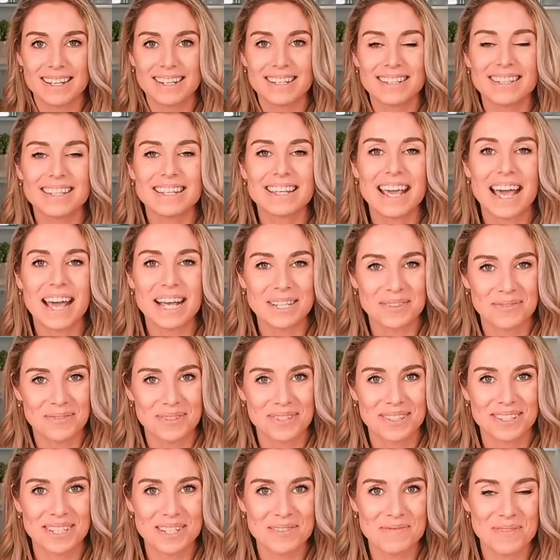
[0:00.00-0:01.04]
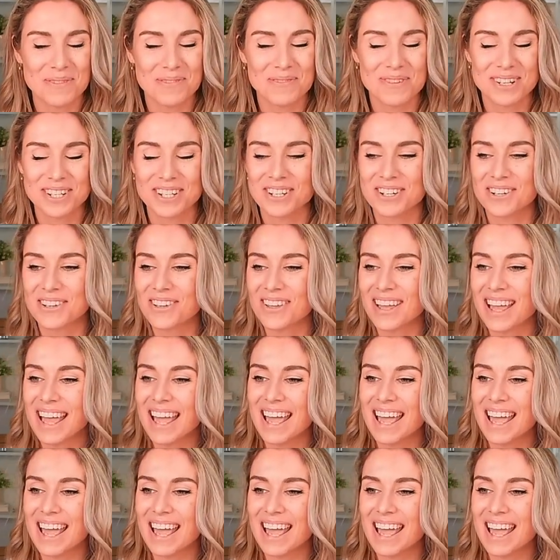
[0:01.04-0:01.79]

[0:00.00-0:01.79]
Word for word: It is the Casper Sleep Original,